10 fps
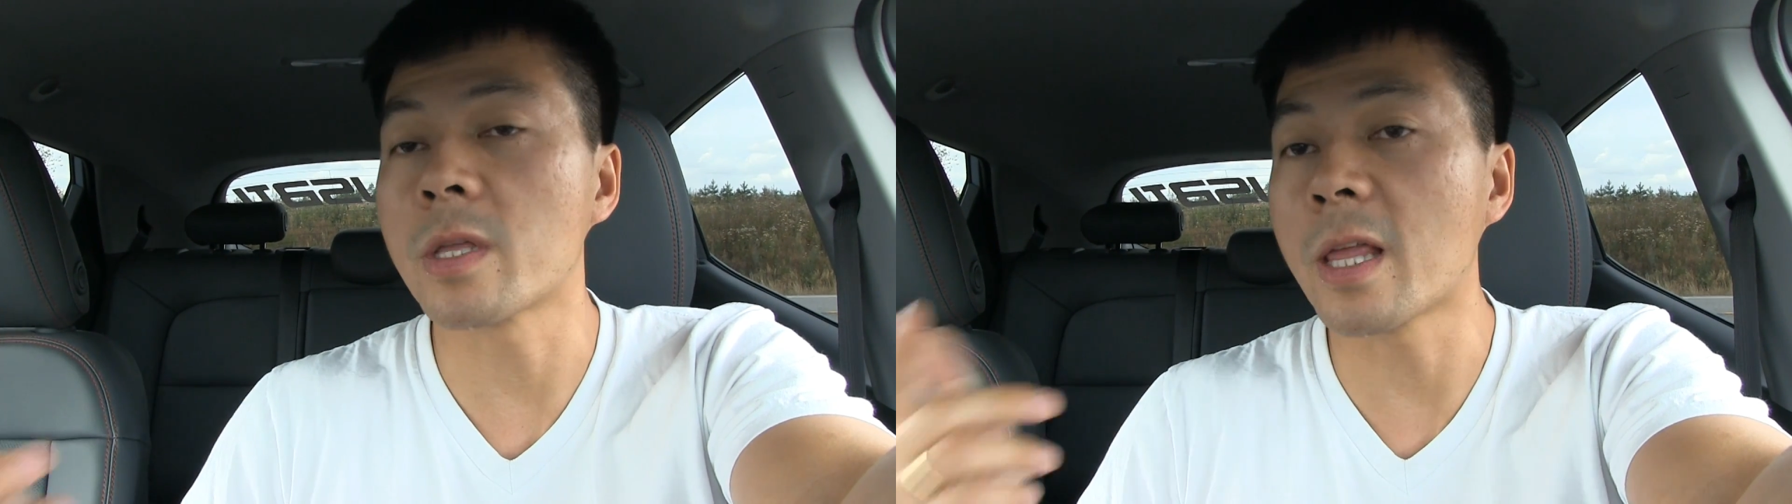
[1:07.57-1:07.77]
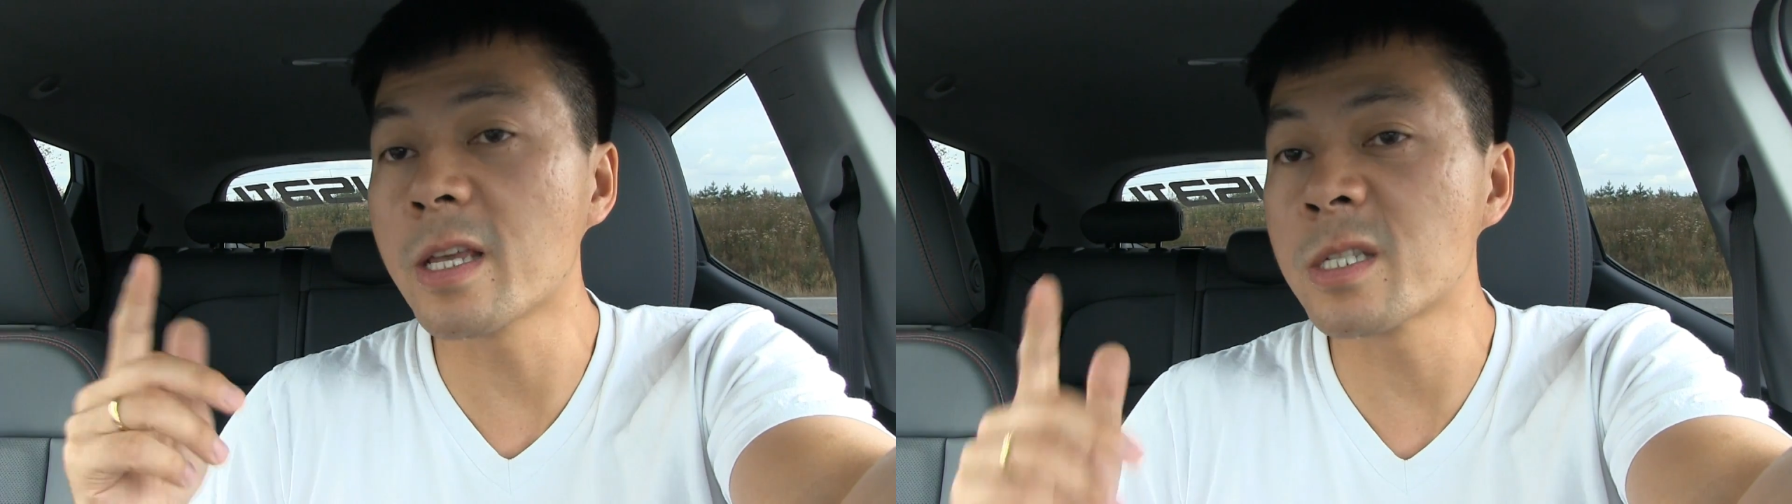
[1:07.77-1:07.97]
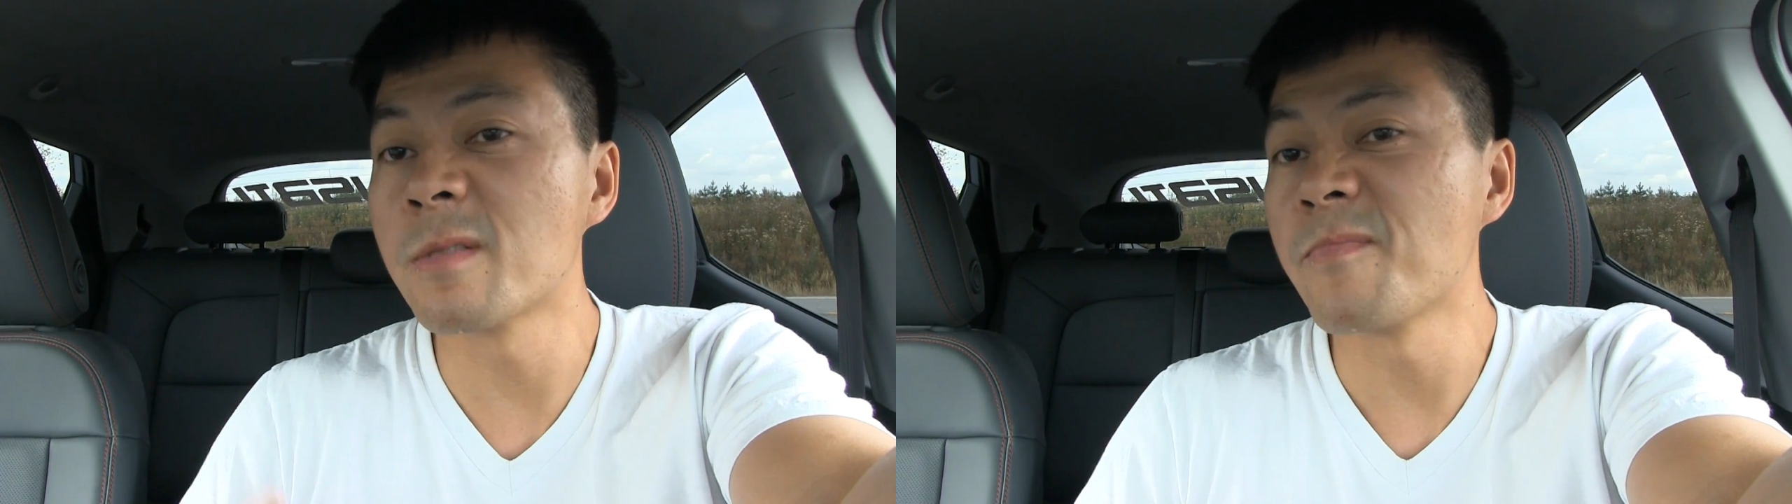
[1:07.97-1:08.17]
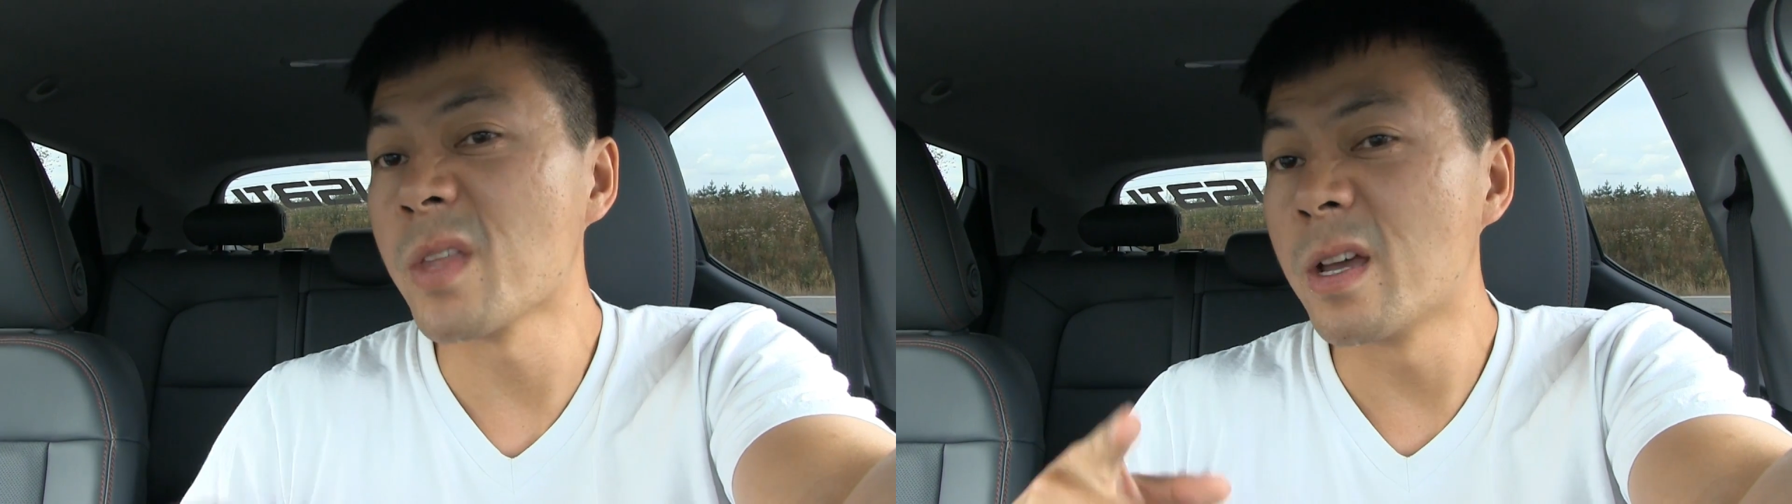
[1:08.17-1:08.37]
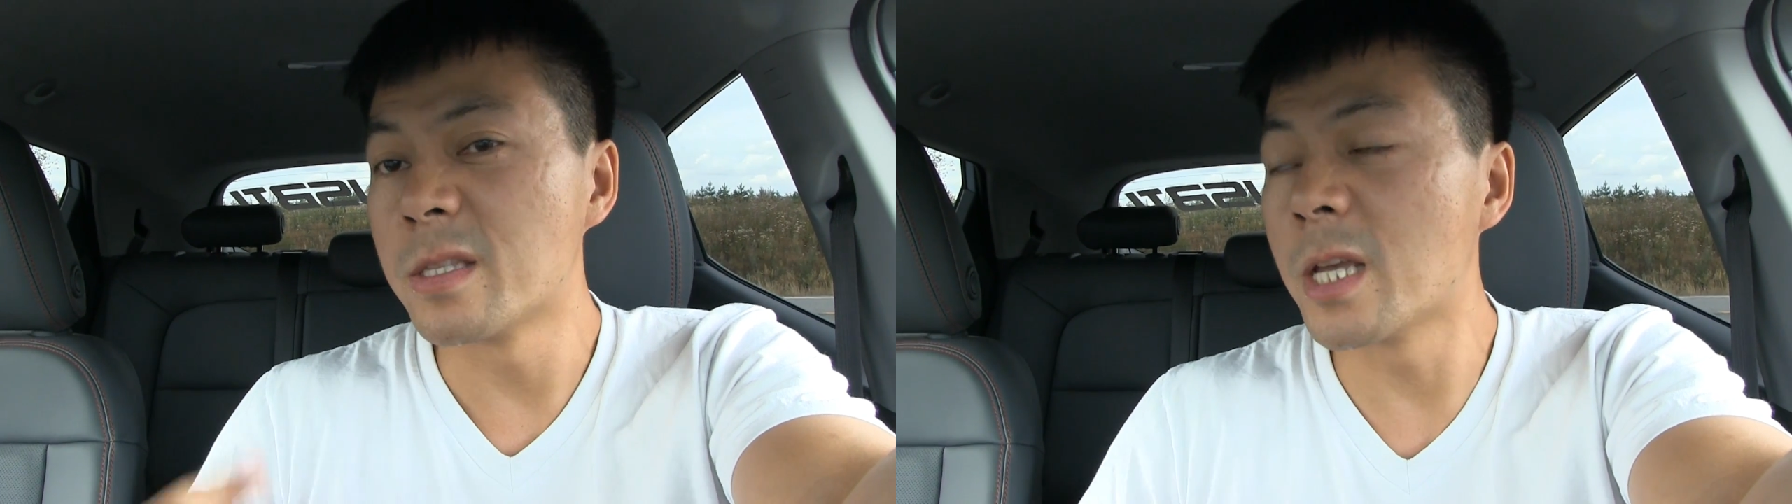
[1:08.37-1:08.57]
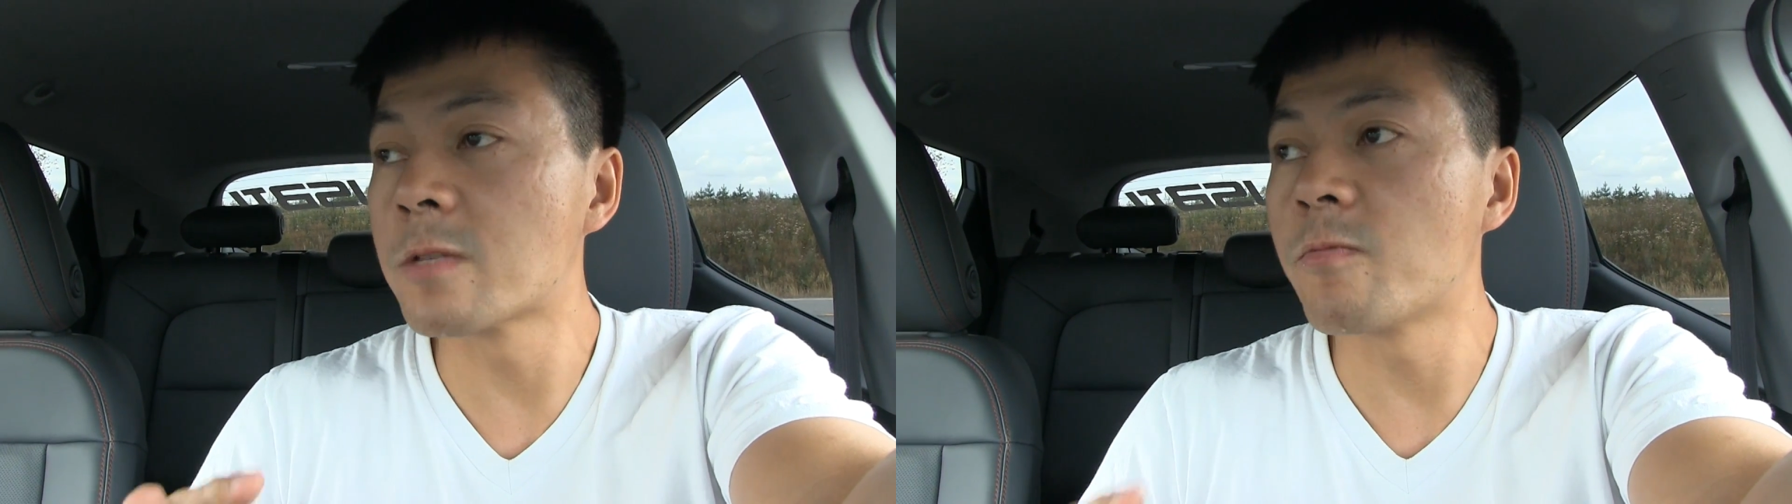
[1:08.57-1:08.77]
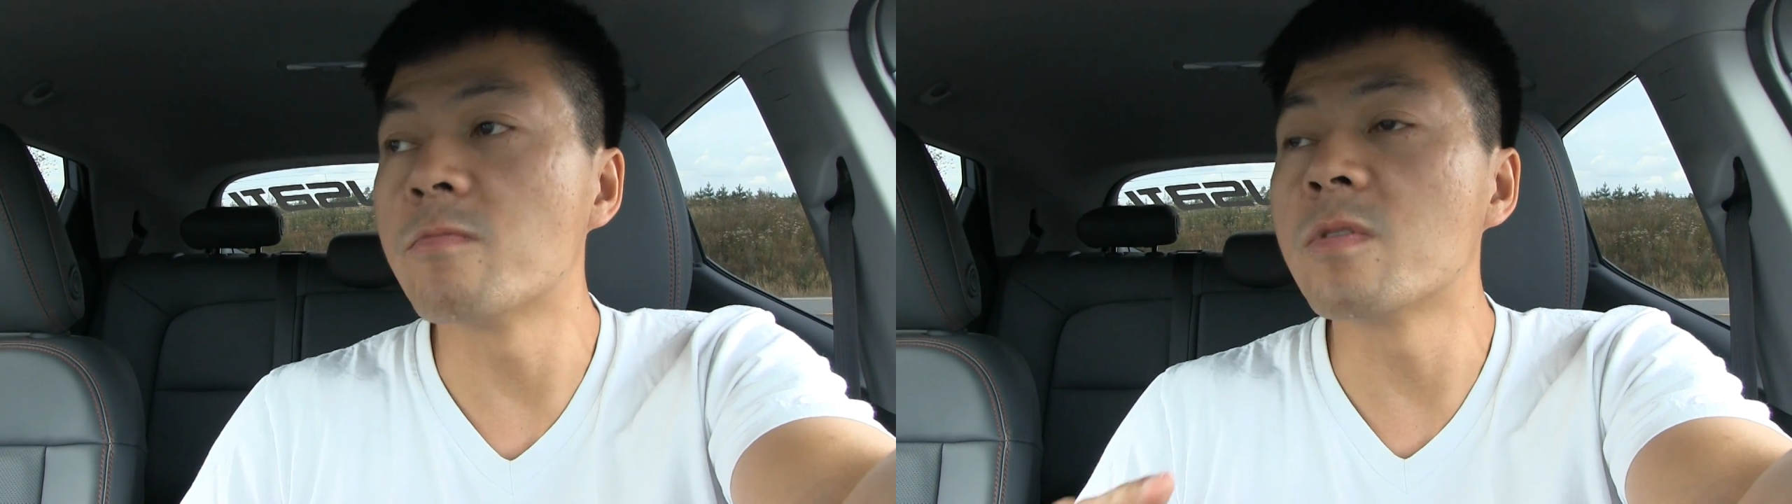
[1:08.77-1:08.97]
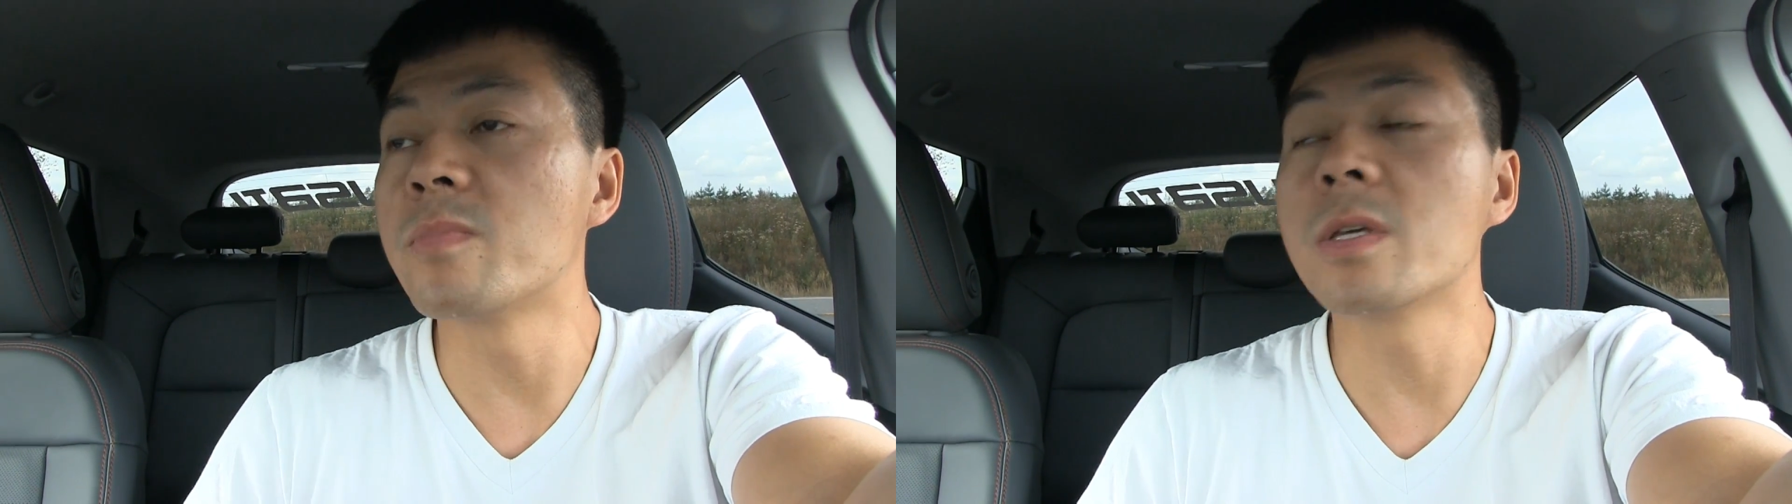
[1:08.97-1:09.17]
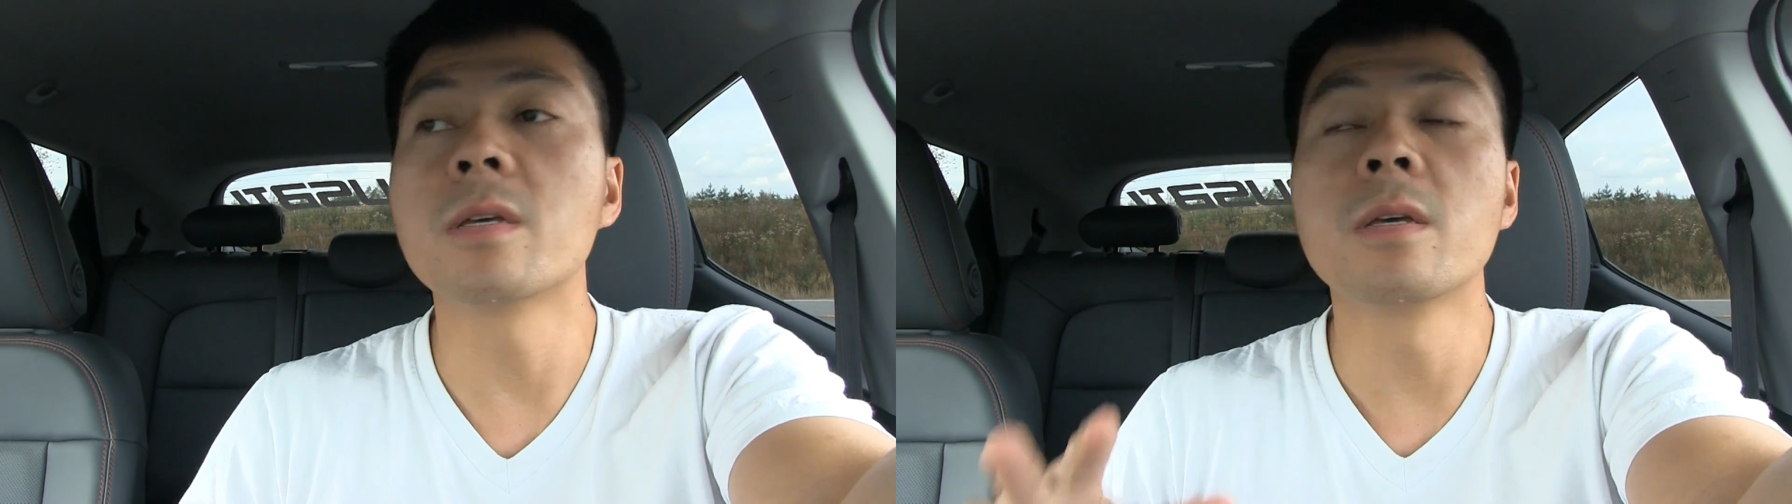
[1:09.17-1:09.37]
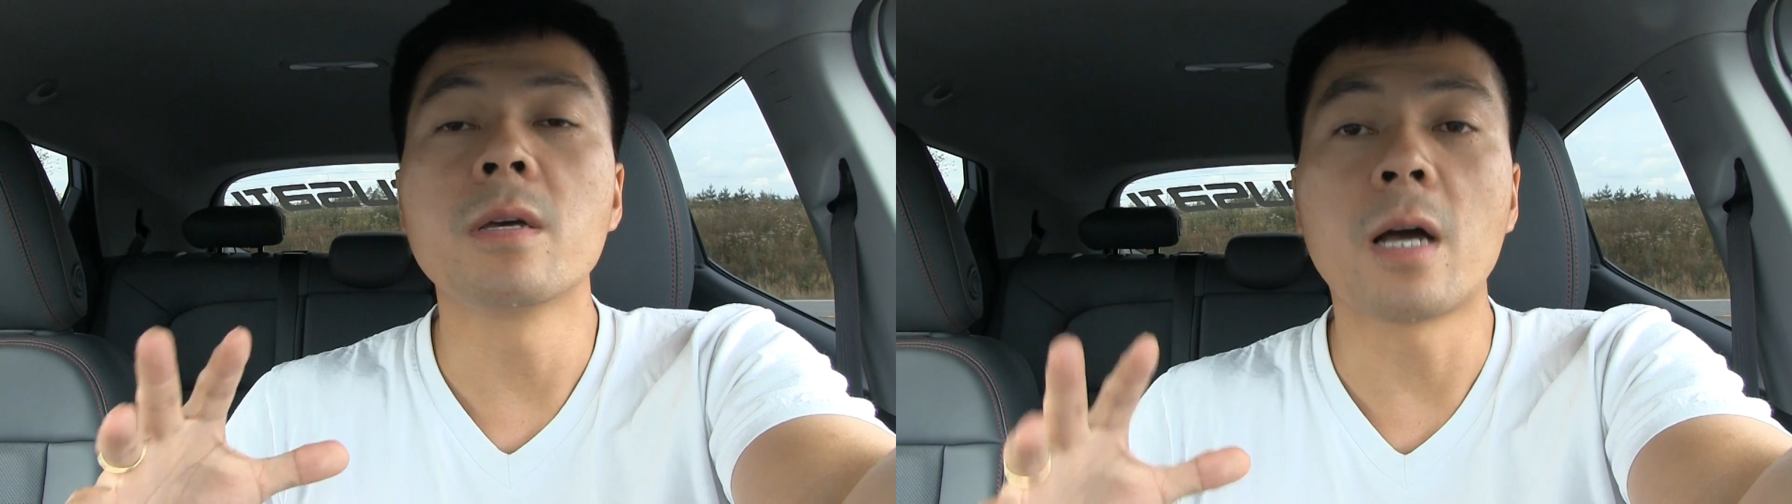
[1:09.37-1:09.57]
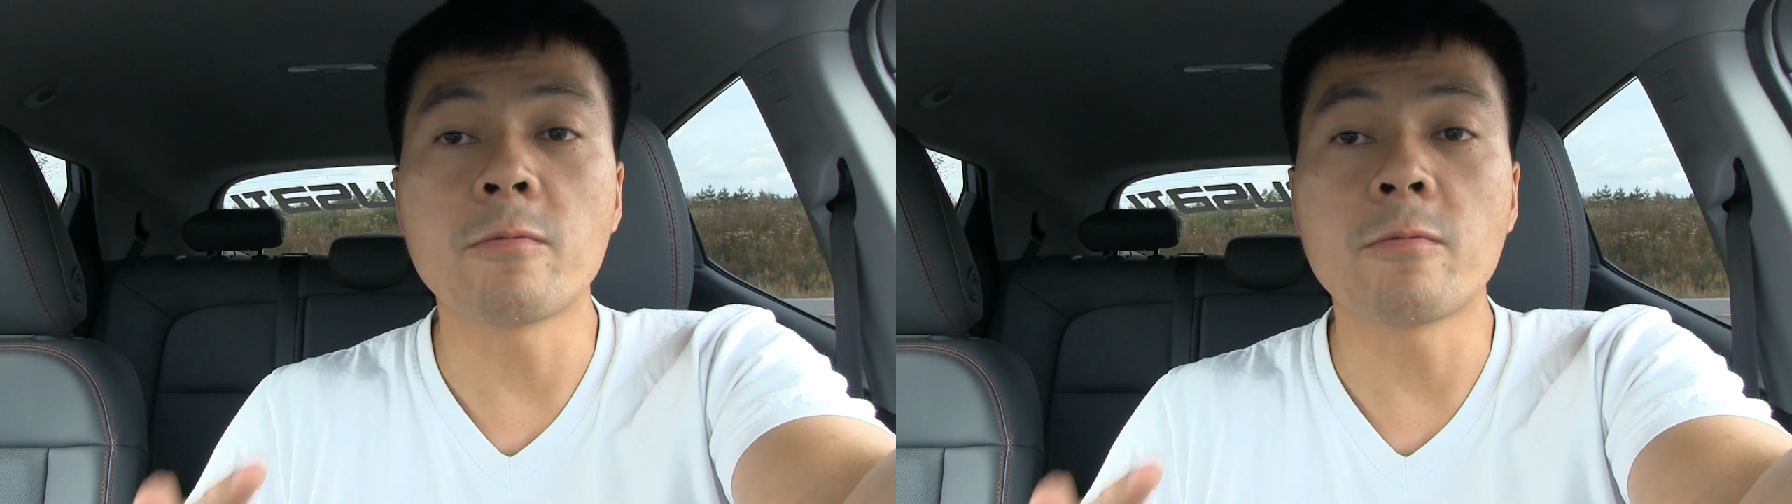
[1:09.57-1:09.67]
But at least this one will be,